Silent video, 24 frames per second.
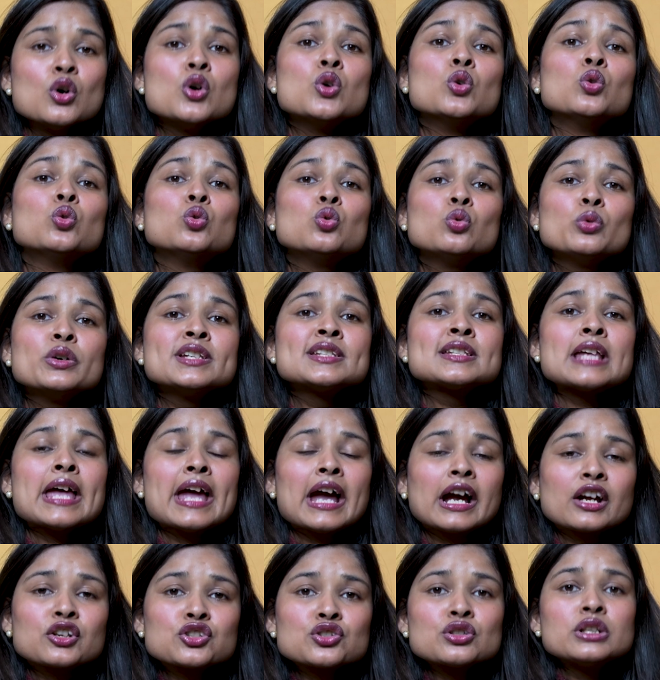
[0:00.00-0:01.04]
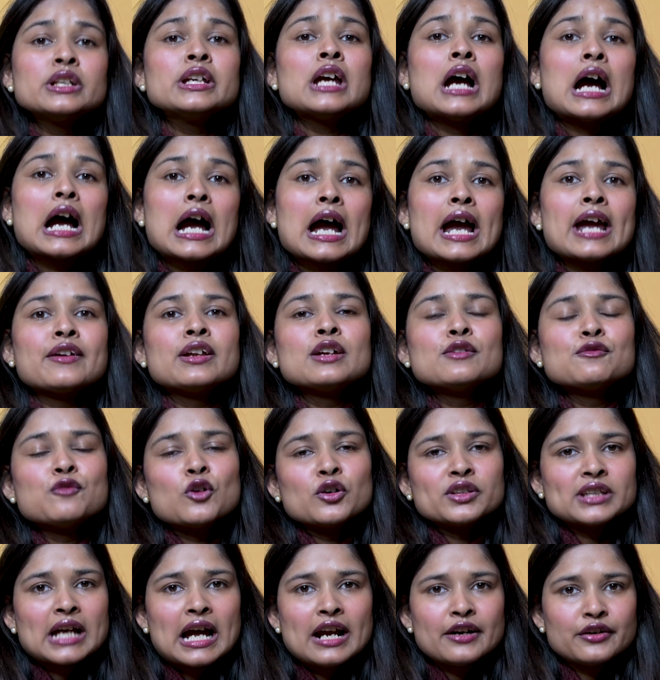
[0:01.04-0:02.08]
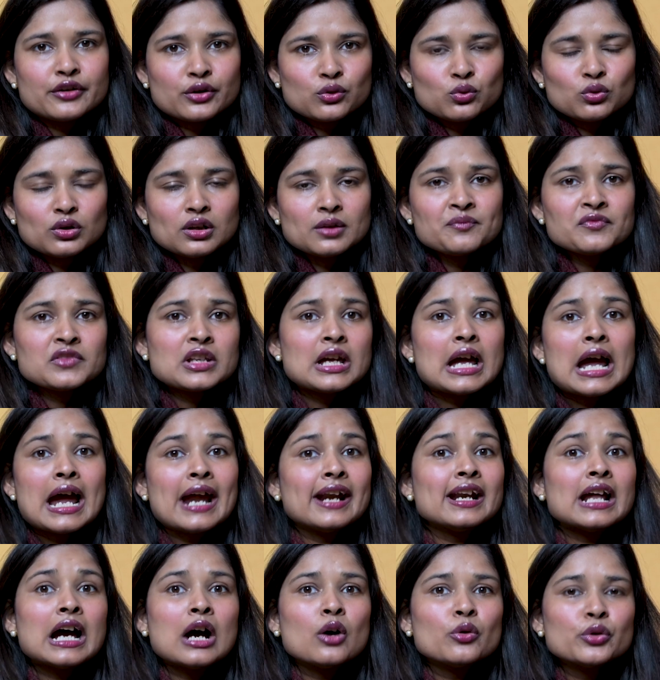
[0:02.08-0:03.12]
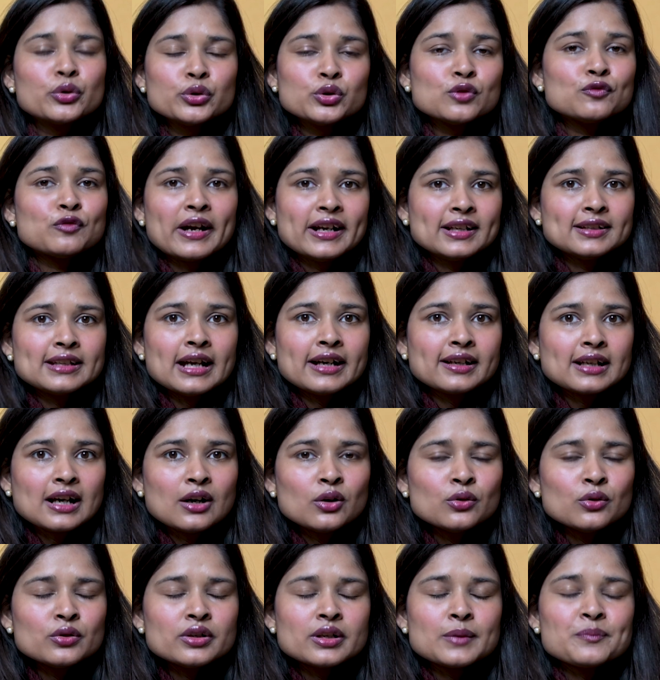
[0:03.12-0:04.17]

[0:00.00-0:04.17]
who is actually hiring for that role. And how do you find that out?